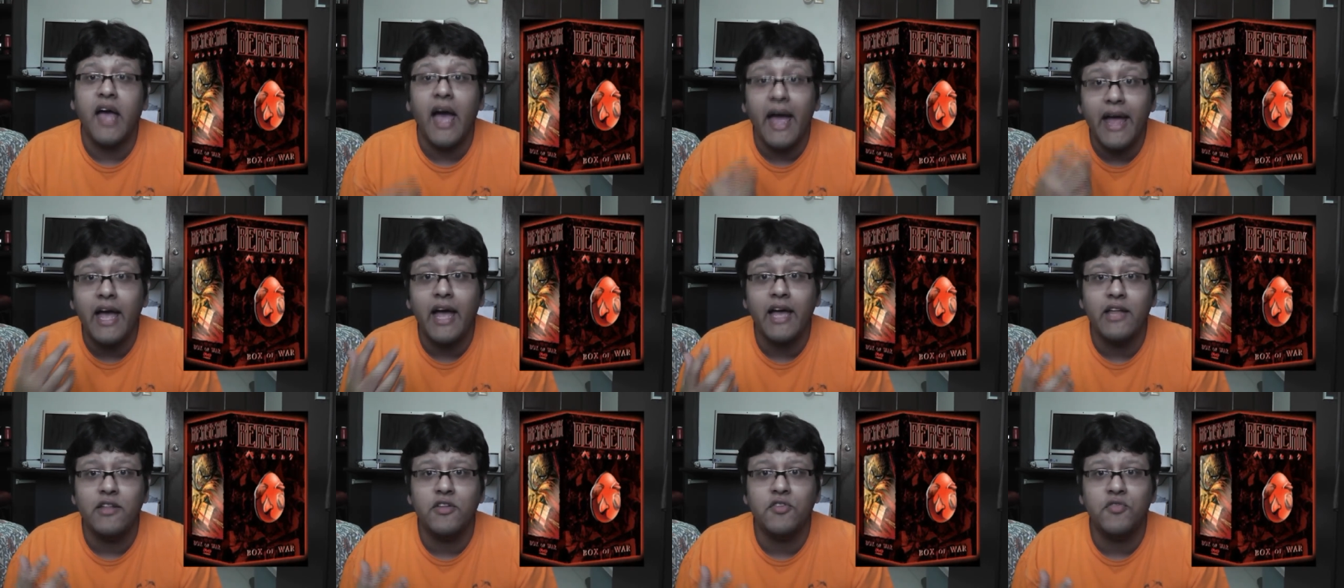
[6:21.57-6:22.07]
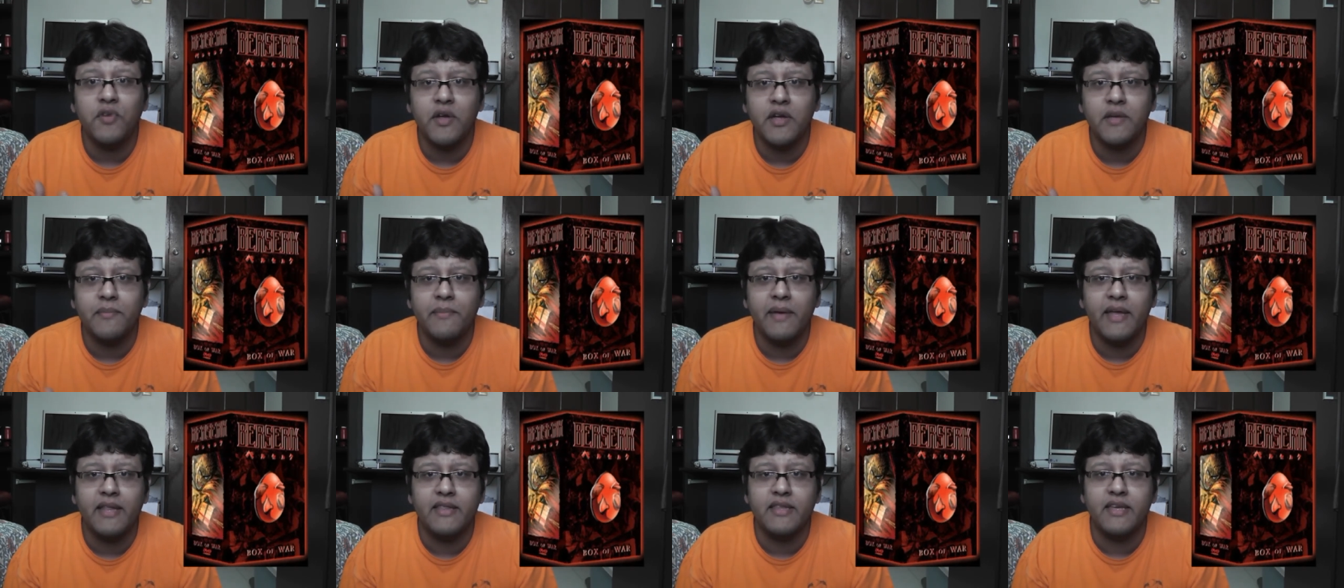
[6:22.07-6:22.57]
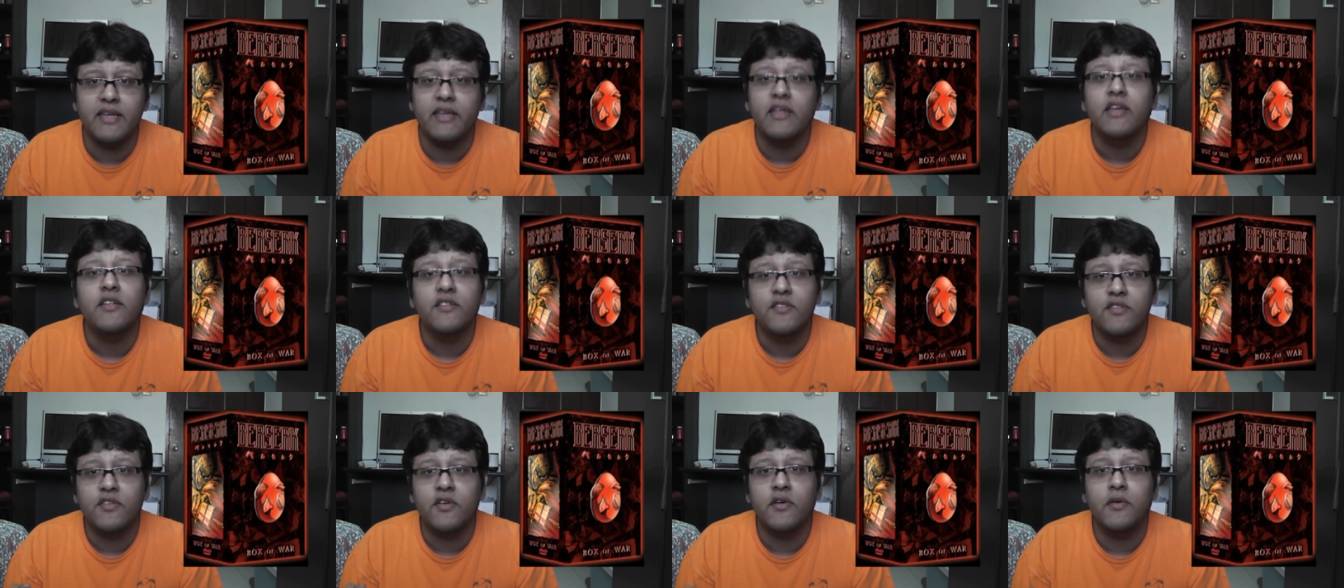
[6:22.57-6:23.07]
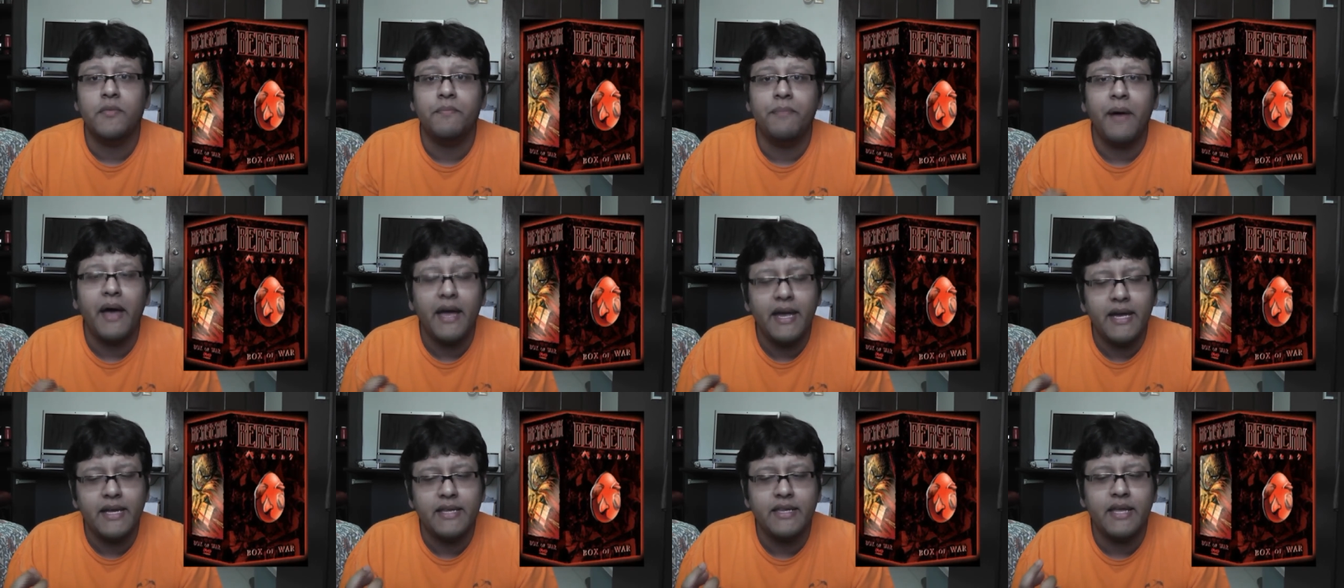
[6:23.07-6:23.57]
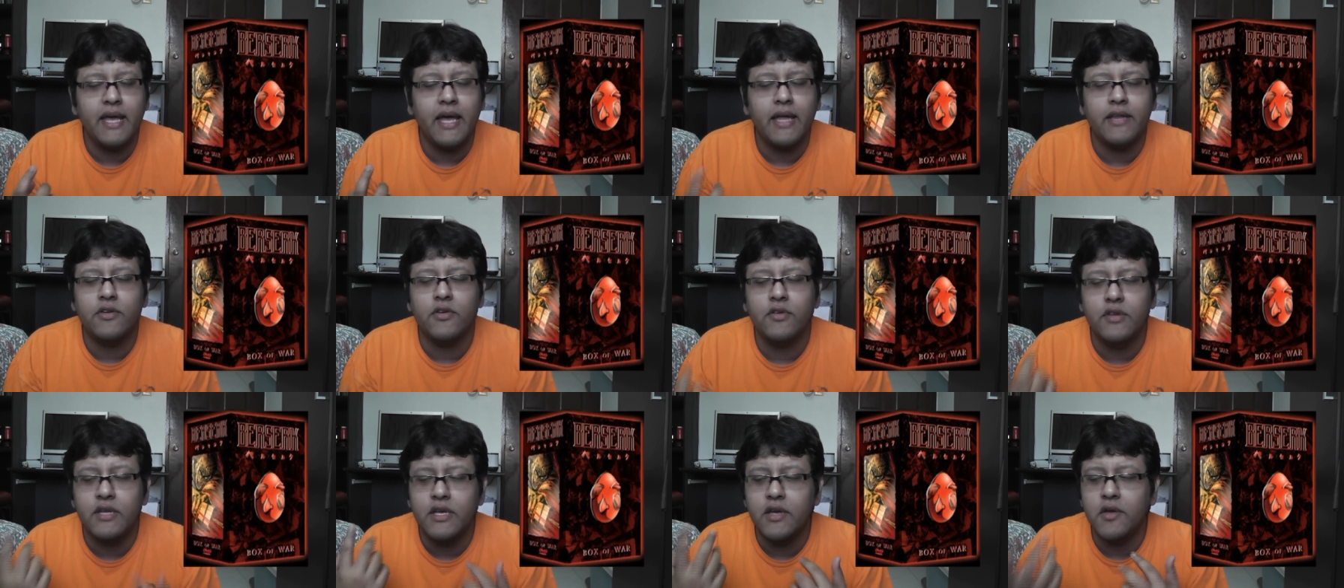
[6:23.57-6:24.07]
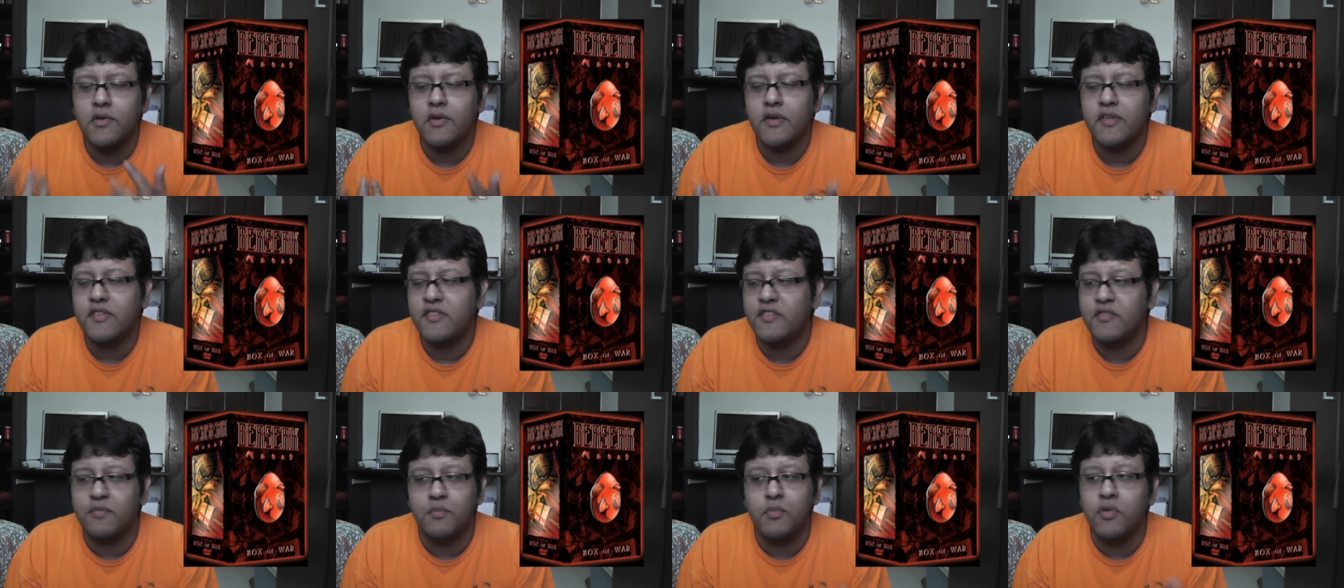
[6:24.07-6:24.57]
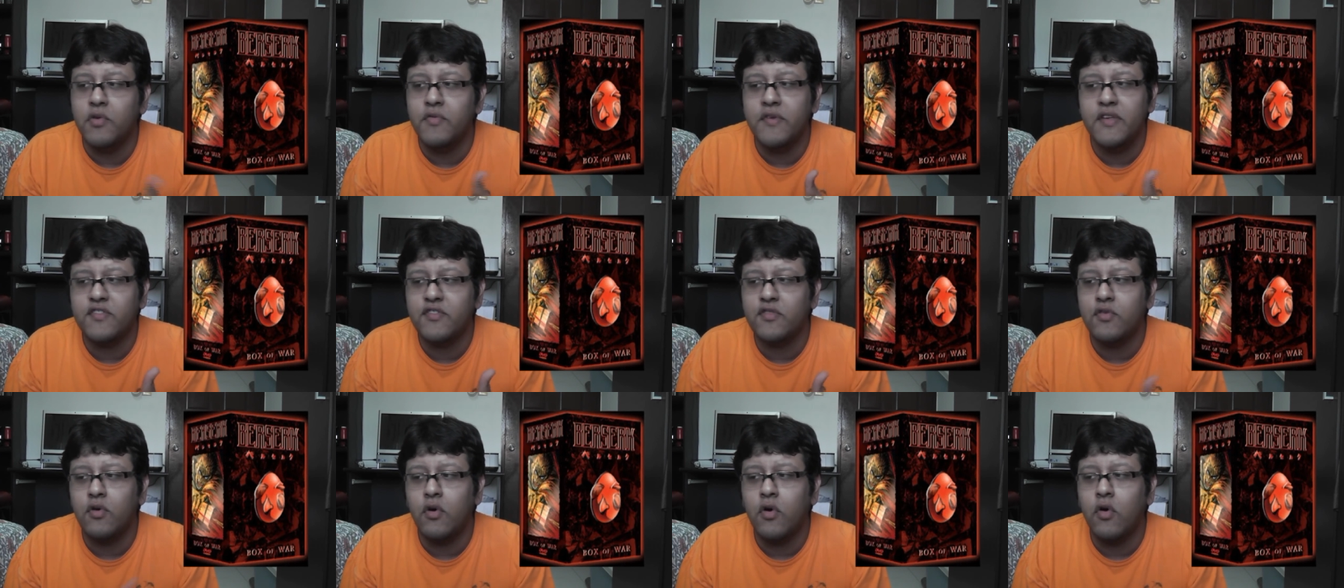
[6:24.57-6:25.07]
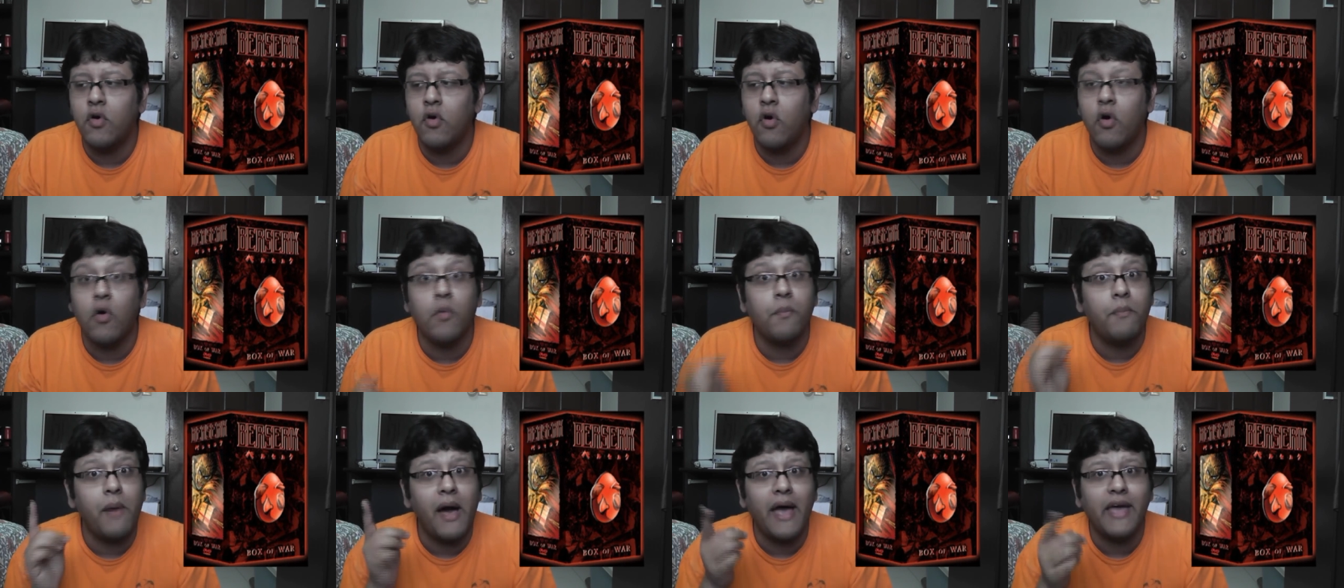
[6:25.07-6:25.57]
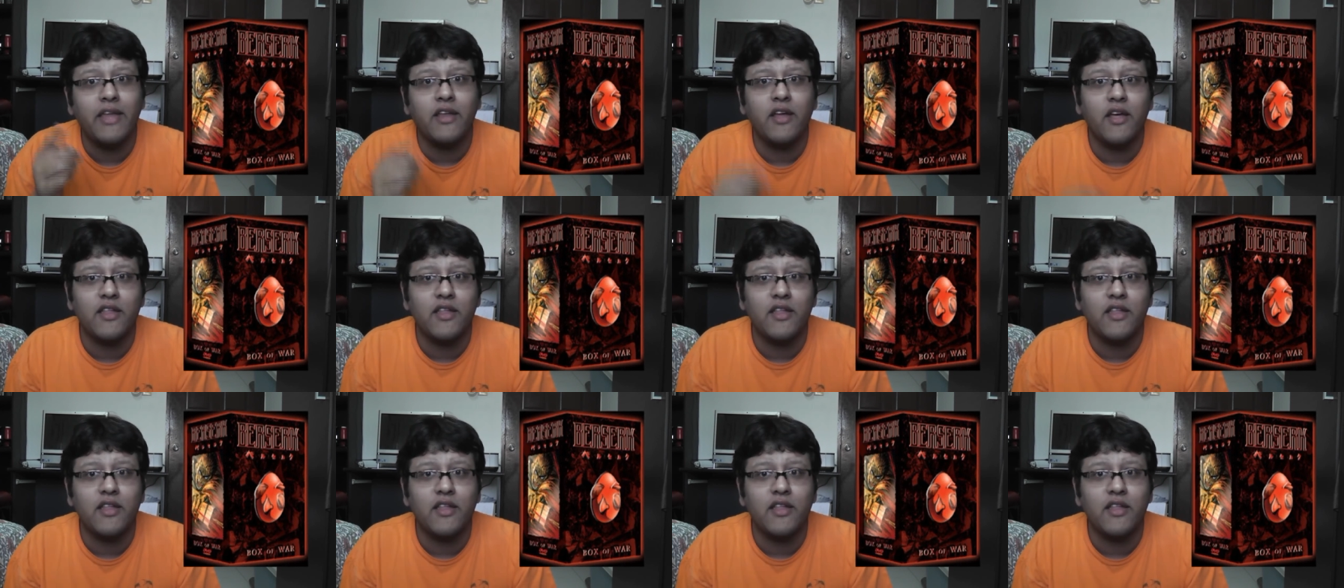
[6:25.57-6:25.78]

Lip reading: I highly recommend it, so buy it at your nearest movie store or buy it